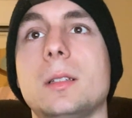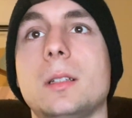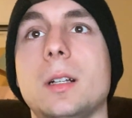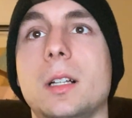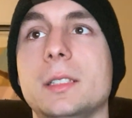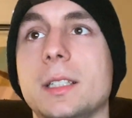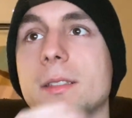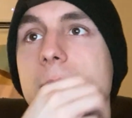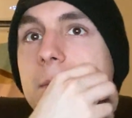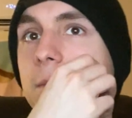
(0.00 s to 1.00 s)
content
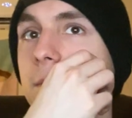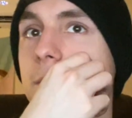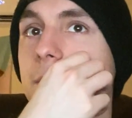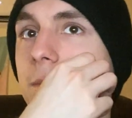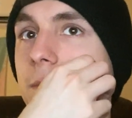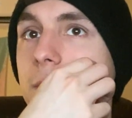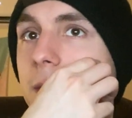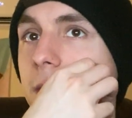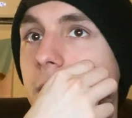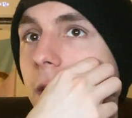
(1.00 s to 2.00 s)

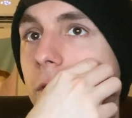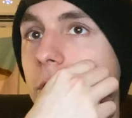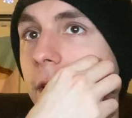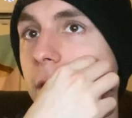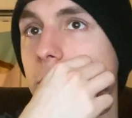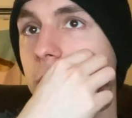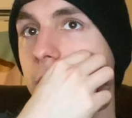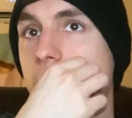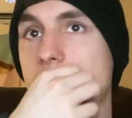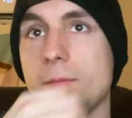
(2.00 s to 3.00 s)
delivered
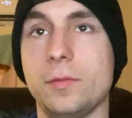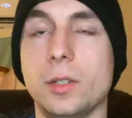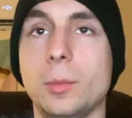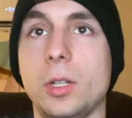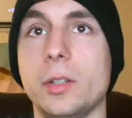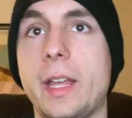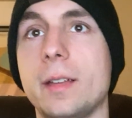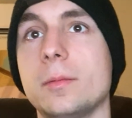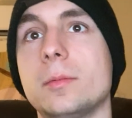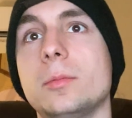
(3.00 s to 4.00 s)
networks from all
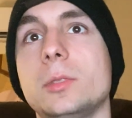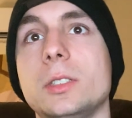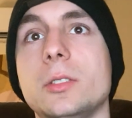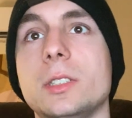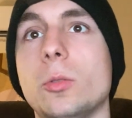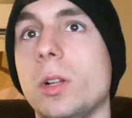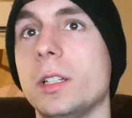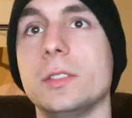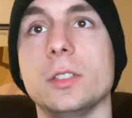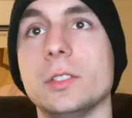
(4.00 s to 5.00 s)
that, just using
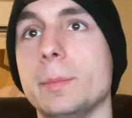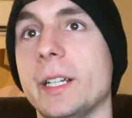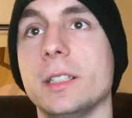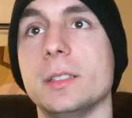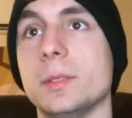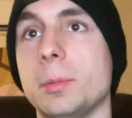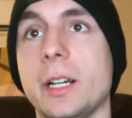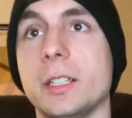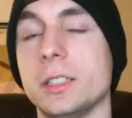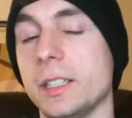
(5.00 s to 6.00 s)
quality of service mechanisms to
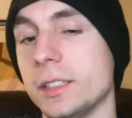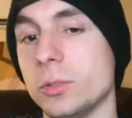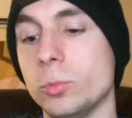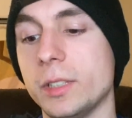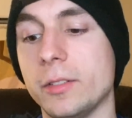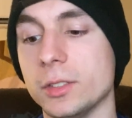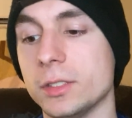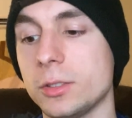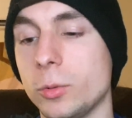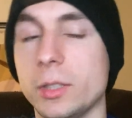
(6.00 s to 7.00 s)
prioritize whatever
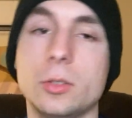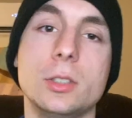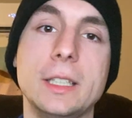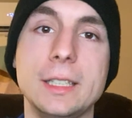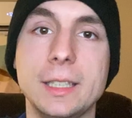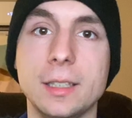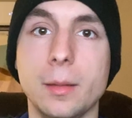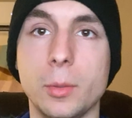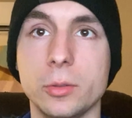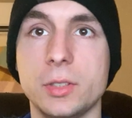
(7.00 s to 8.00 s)
is critical and needed the
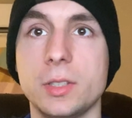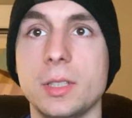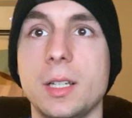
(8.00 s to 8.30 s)
most.